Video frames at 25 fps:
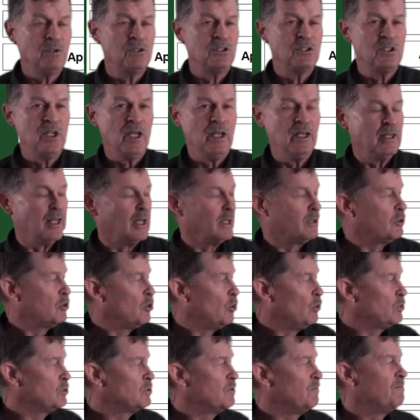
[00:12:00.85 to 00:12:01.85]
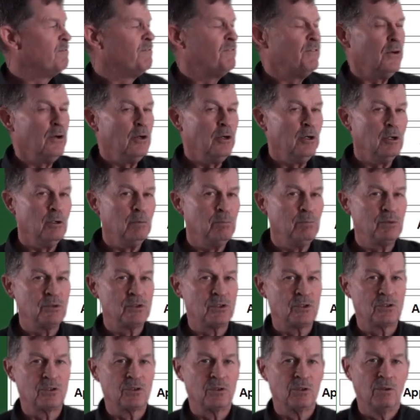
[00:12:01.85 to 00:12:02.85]
say that those
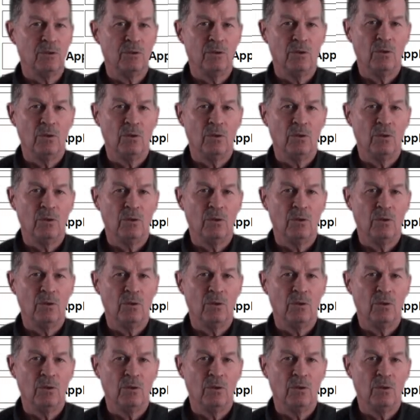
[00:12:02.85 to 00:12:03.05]
verbs